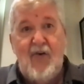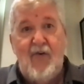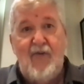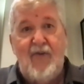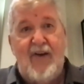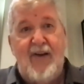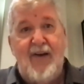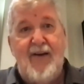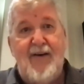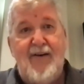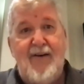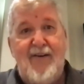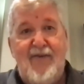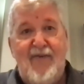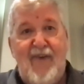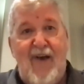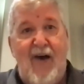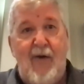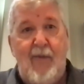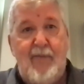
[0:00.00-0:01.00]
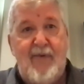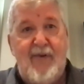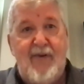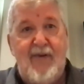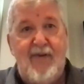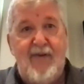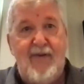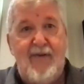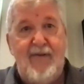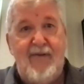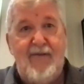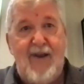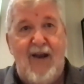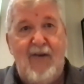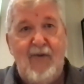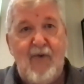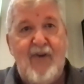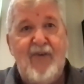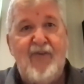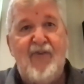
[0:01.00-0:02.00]
over here developed a
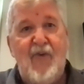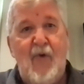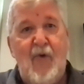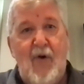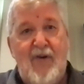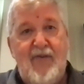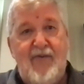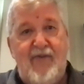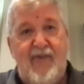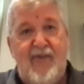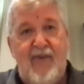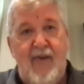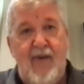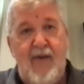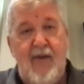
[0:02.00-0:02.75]
resource